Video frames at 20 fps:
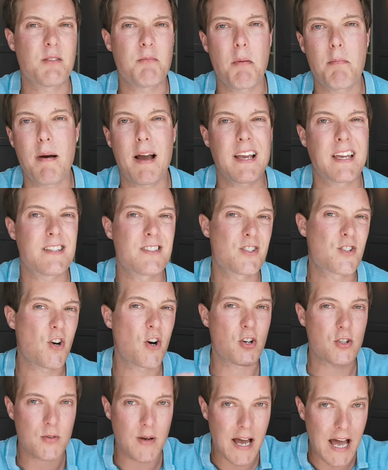it's going to be back in
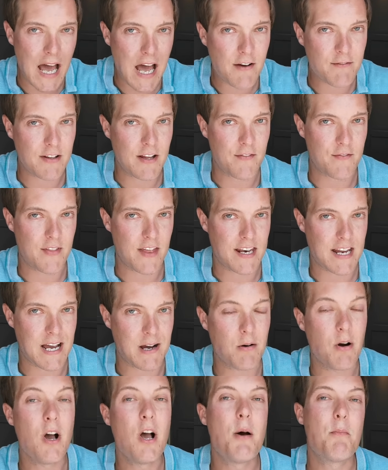stock, so I have left that
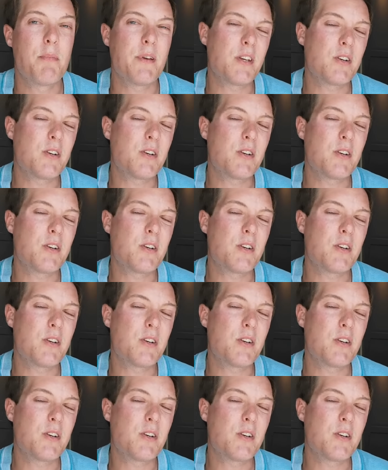out.